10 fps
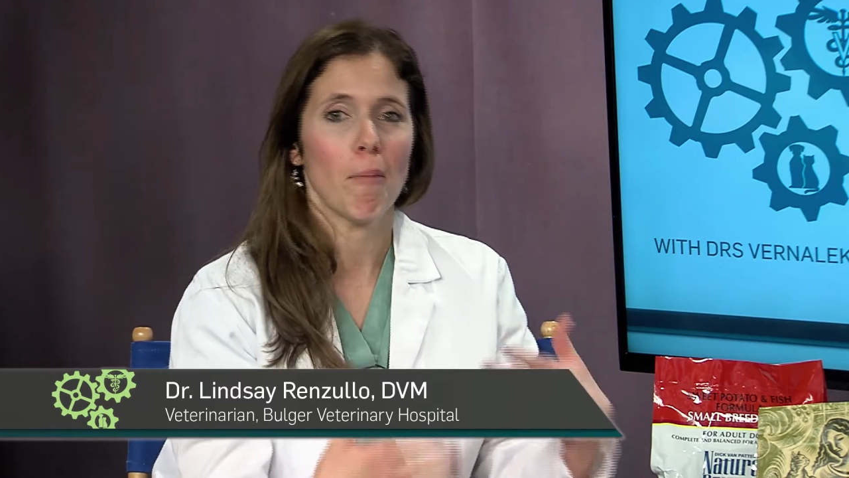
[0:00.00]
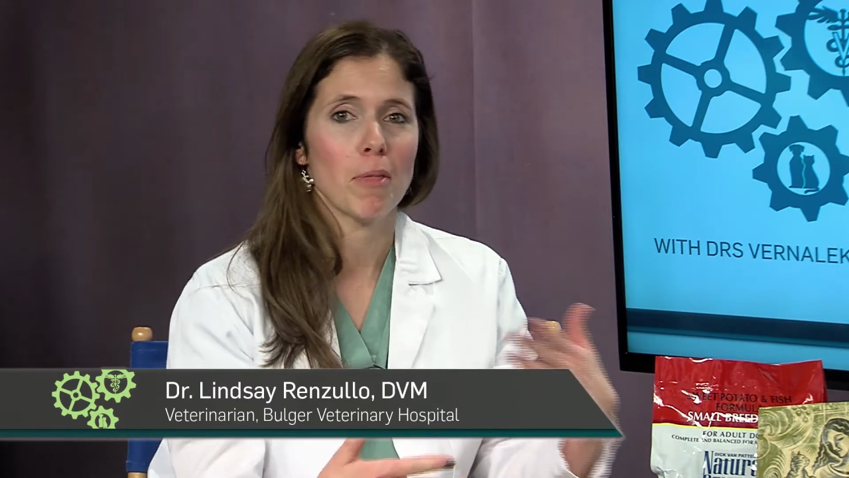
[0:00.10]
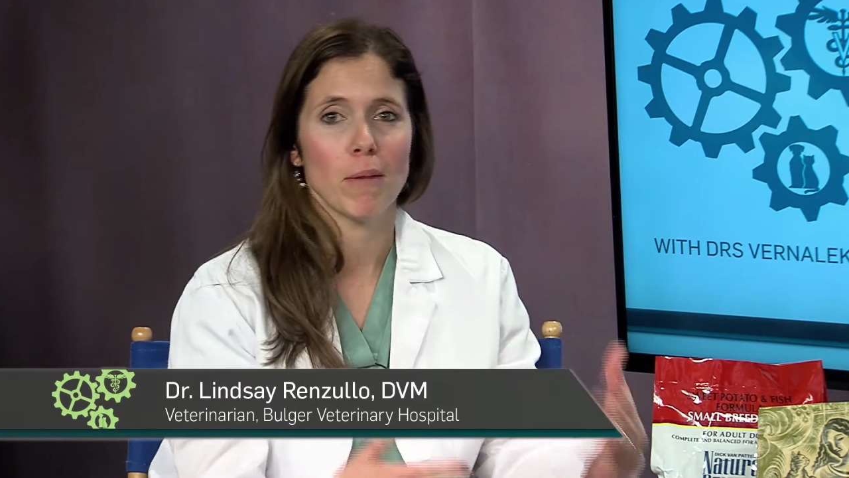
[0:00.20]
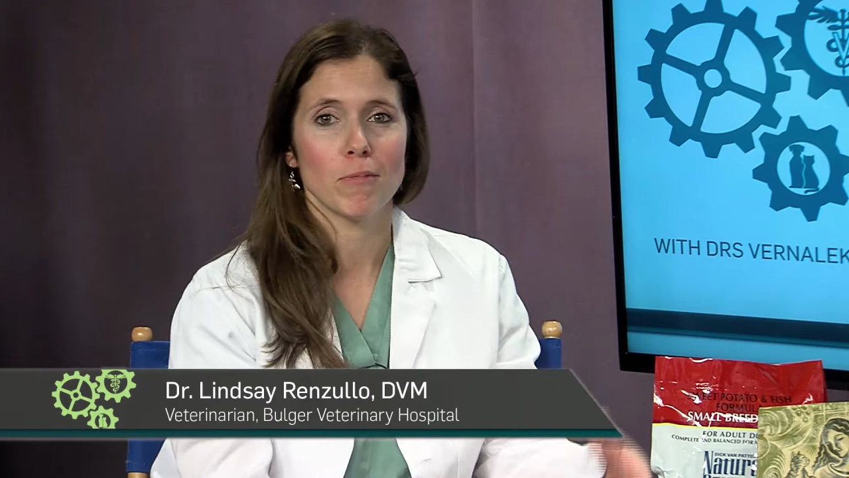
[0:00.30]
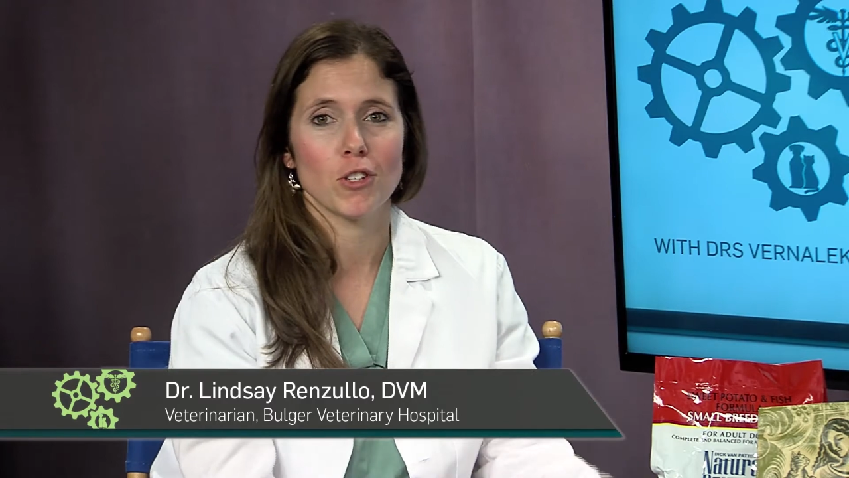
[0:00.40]

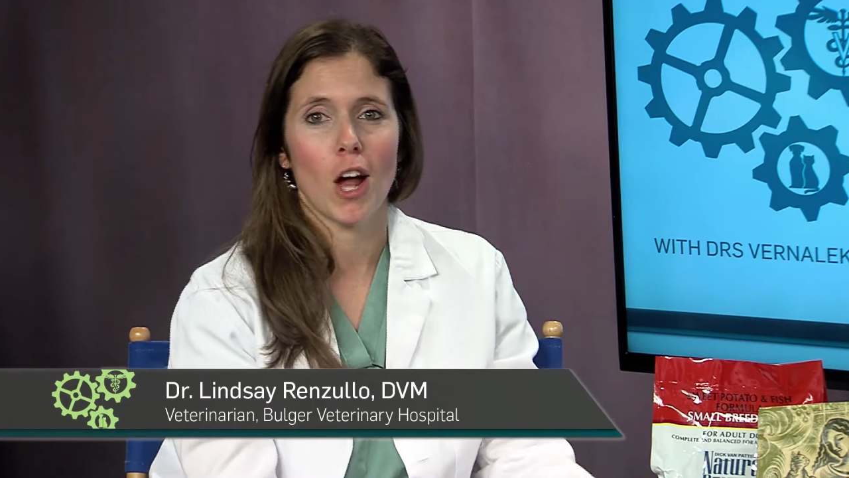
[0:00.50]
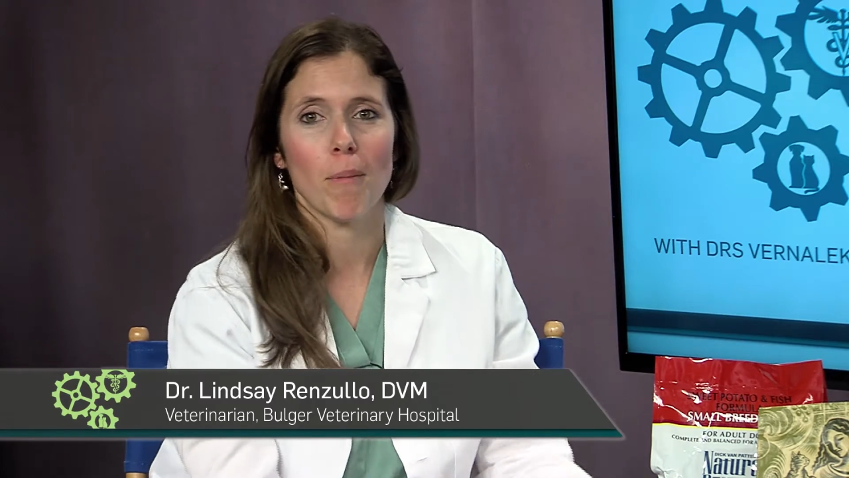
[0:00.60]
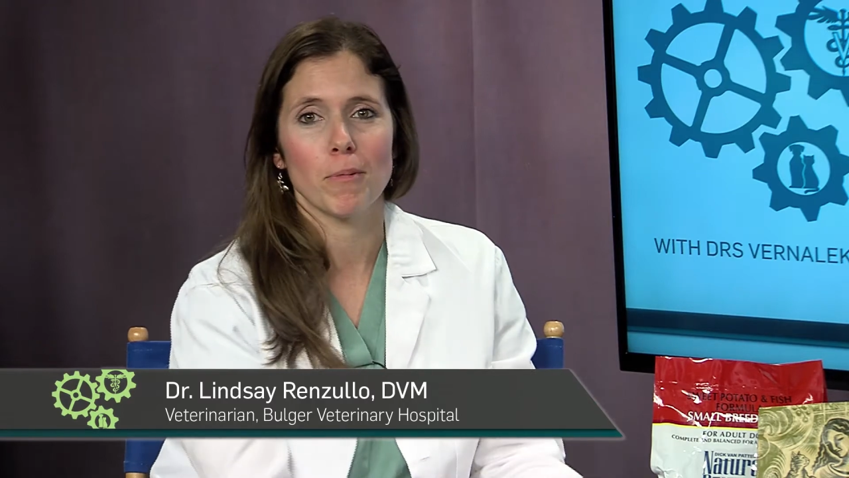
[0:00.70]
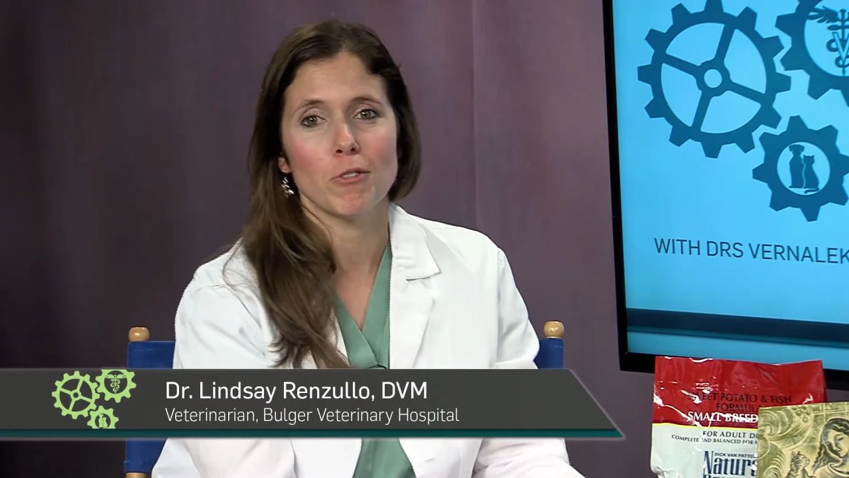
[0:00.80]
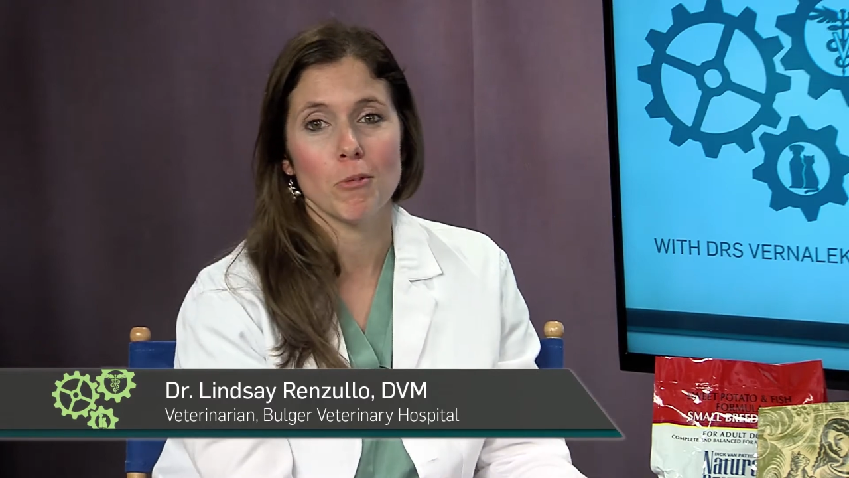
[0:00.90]
them stop
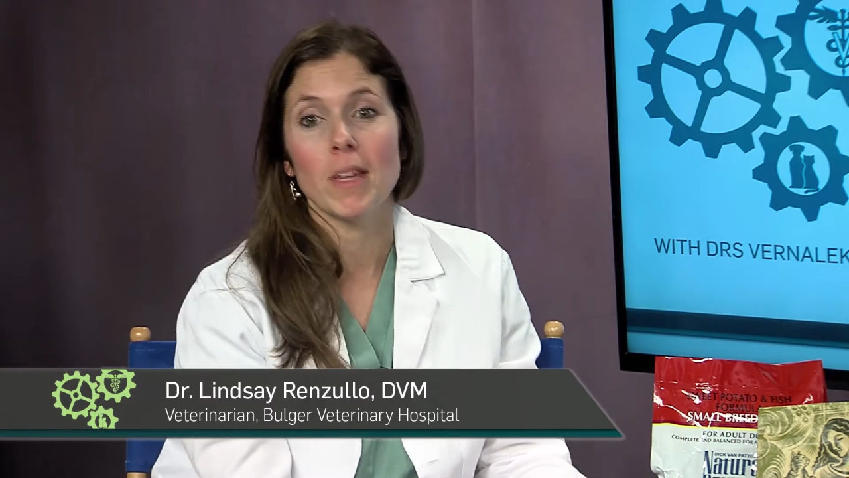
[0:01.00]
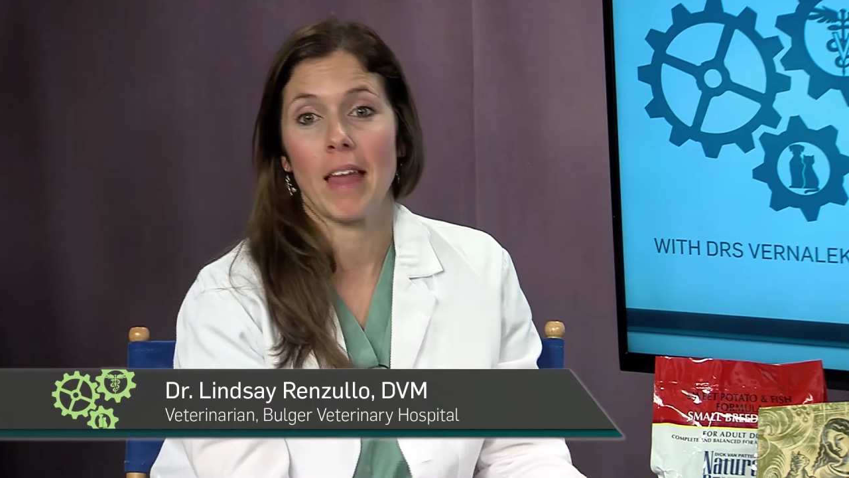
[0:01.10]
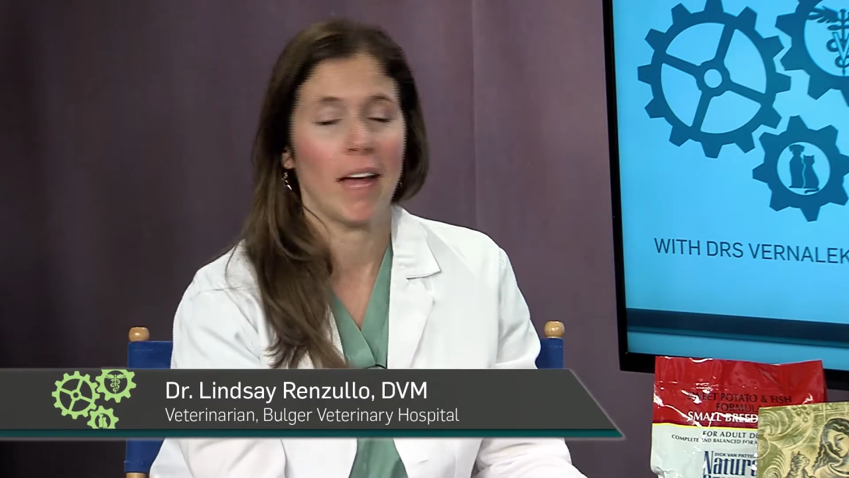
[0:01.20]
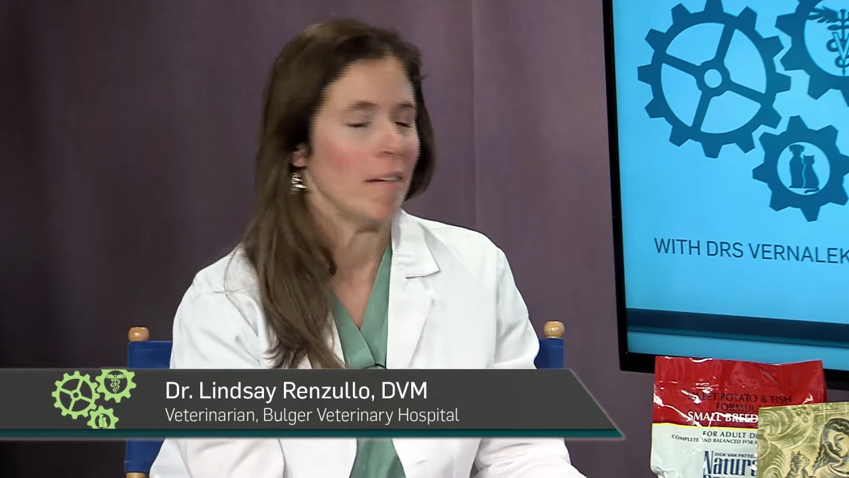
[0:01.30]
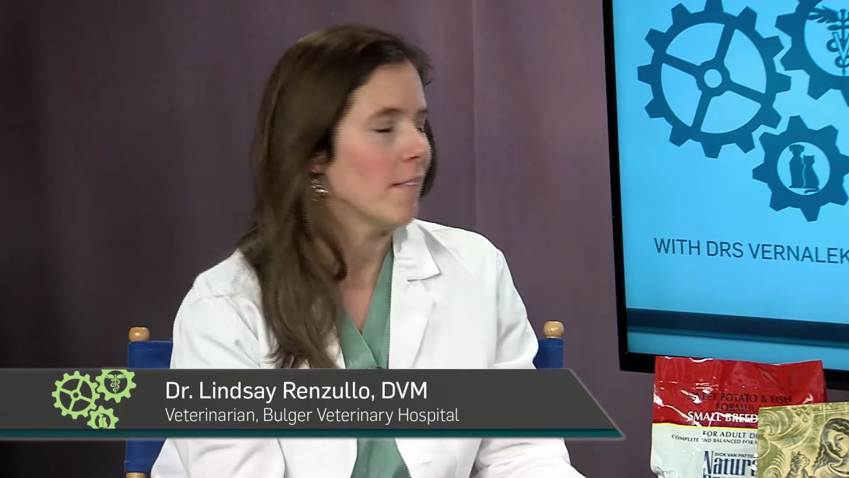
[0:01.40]
doing that.